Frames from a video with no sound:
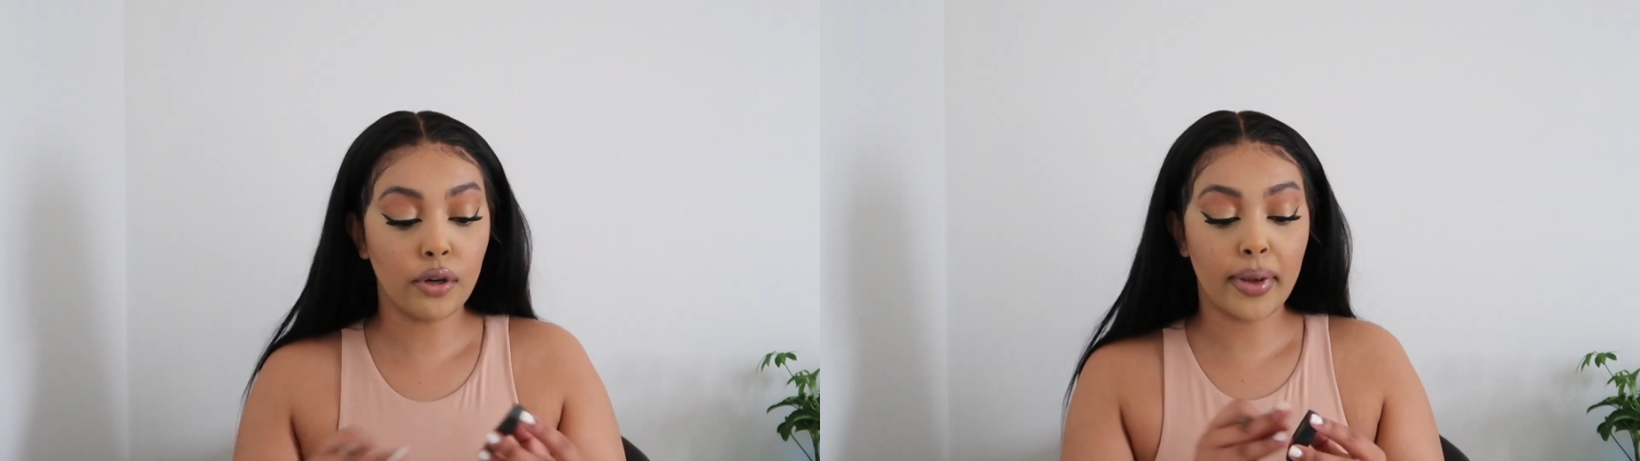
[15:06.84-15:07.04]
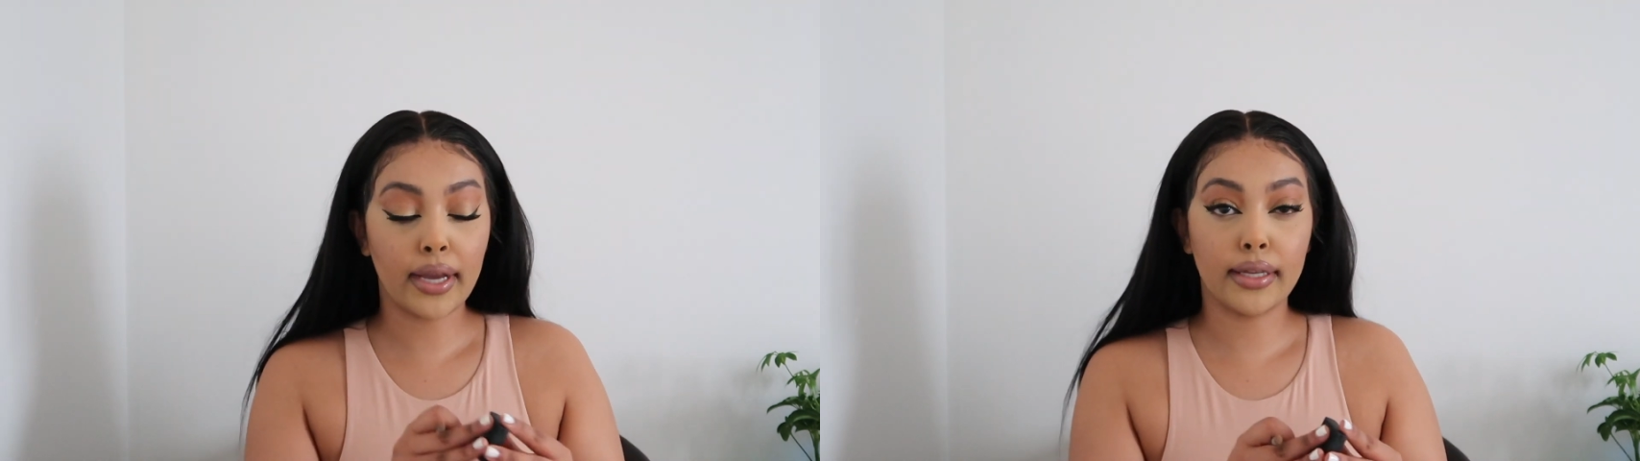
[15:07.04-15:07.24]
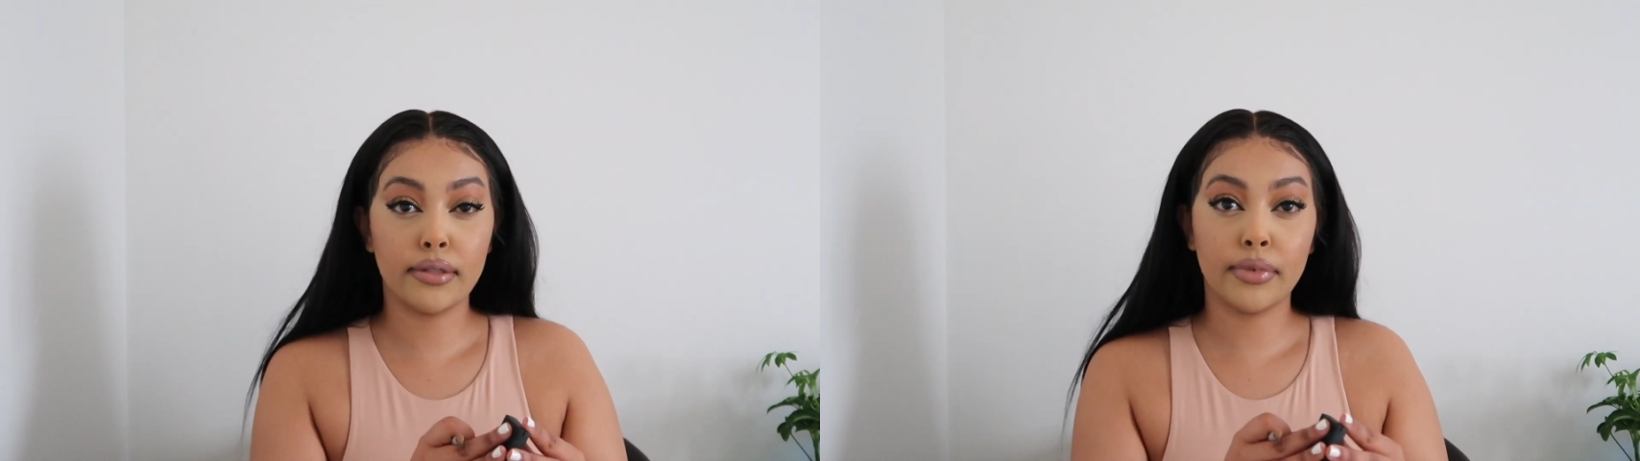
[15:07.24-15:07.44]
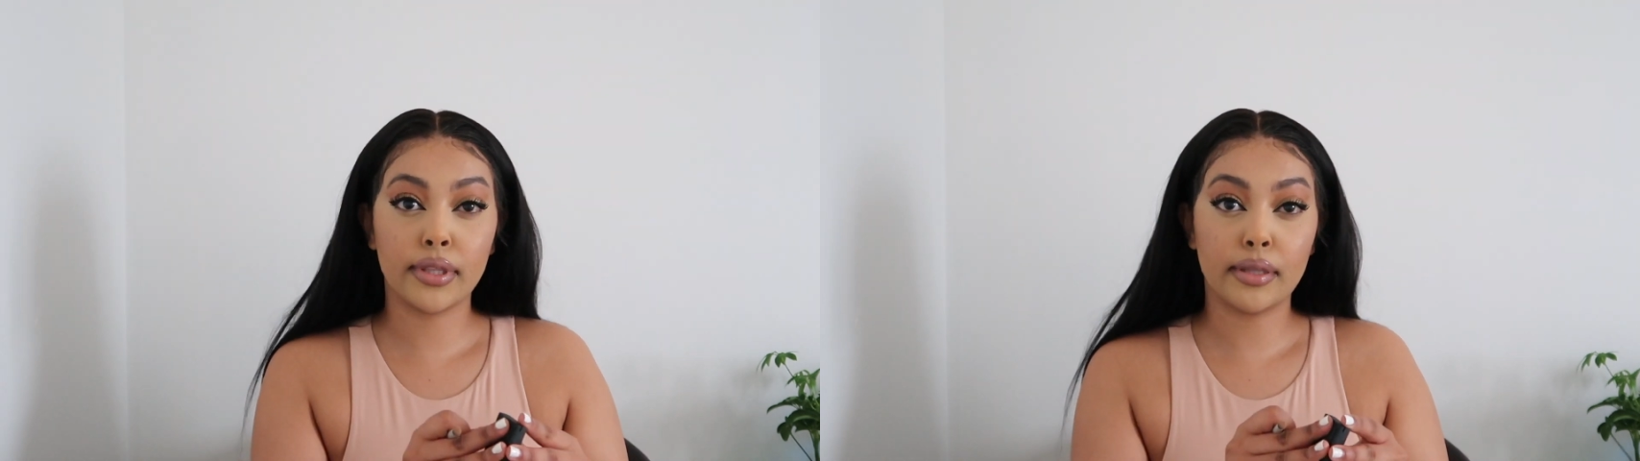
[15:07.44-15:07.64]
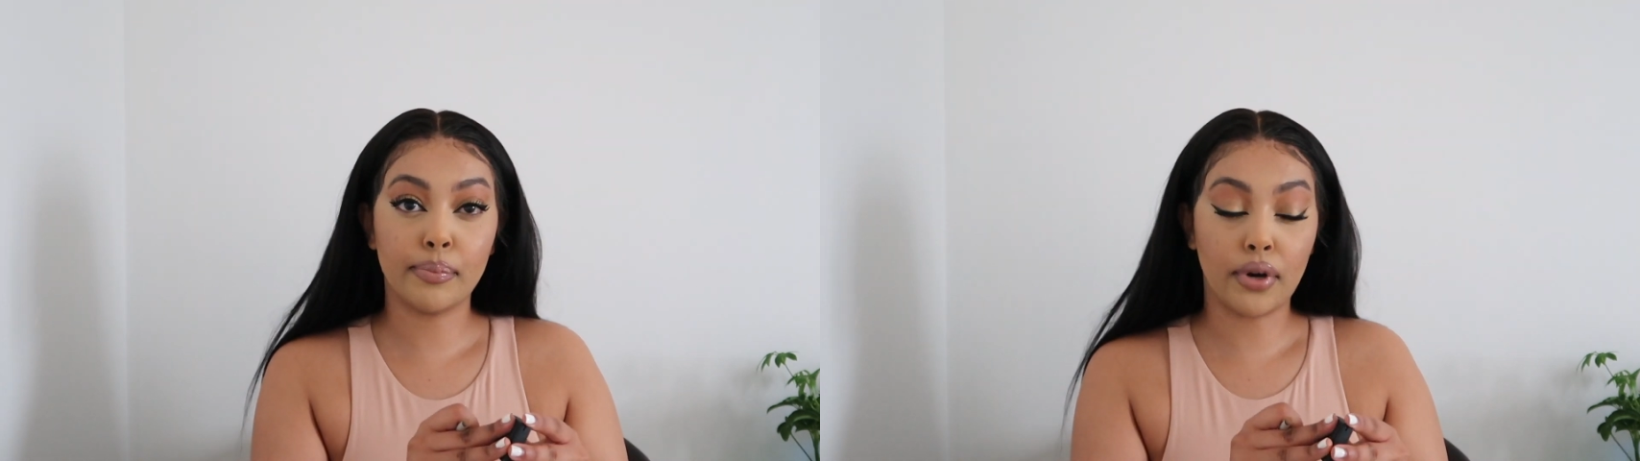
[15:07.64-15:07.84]
go back in
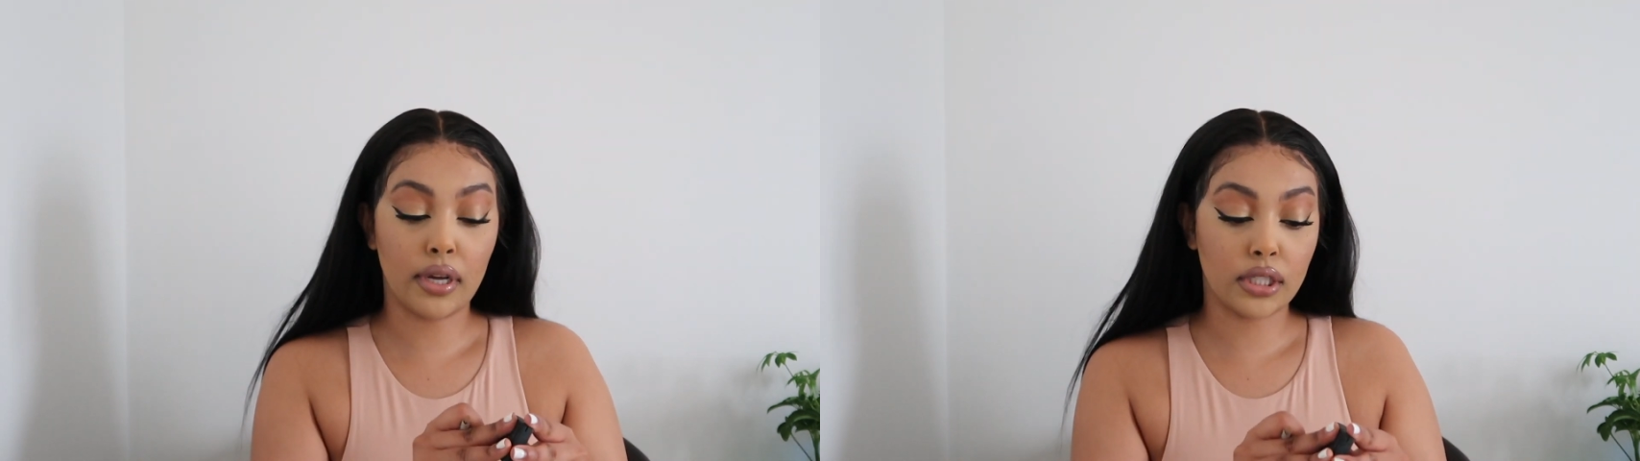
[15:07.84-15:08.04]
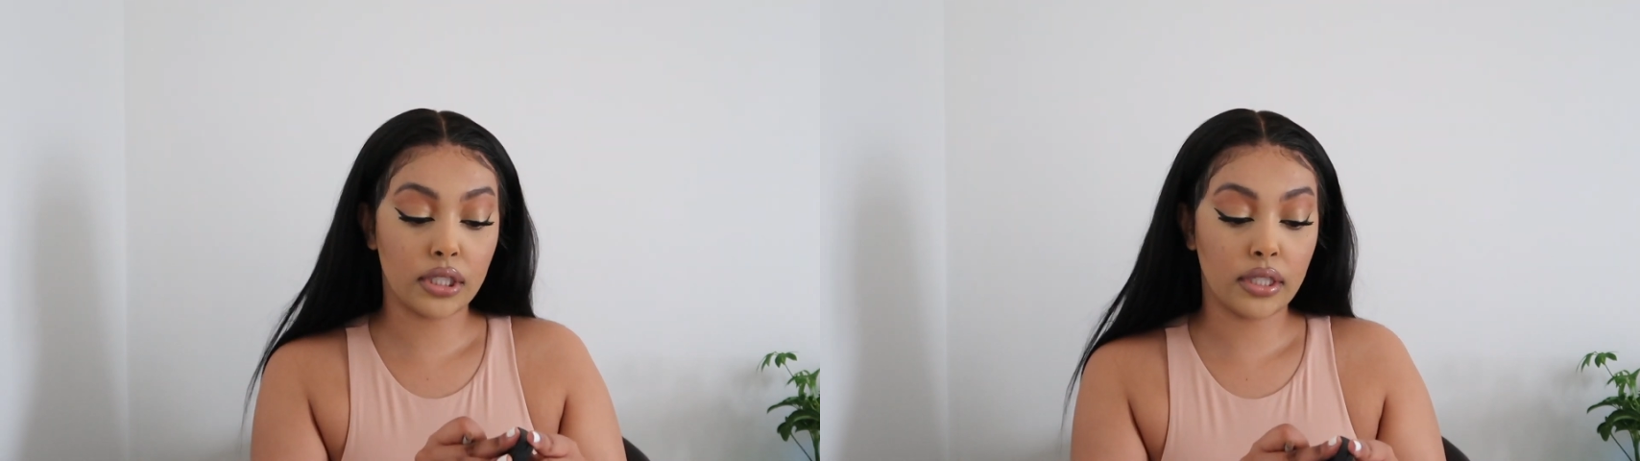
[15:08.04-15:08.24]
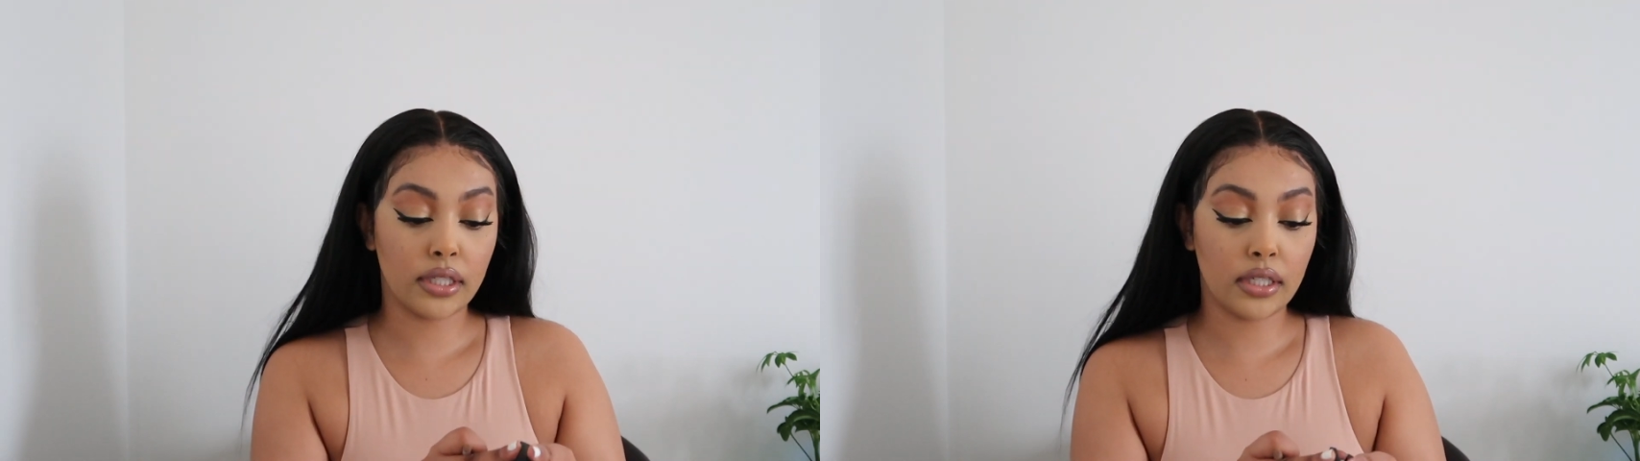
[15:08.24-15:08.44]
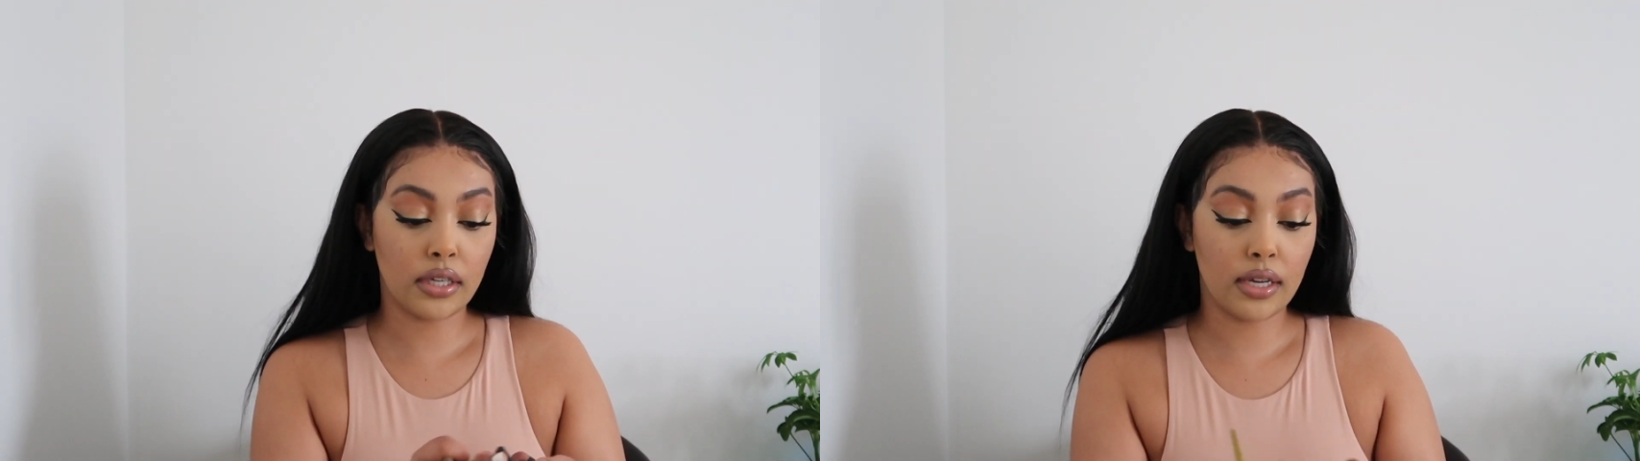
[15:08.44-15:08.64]
with the bronzer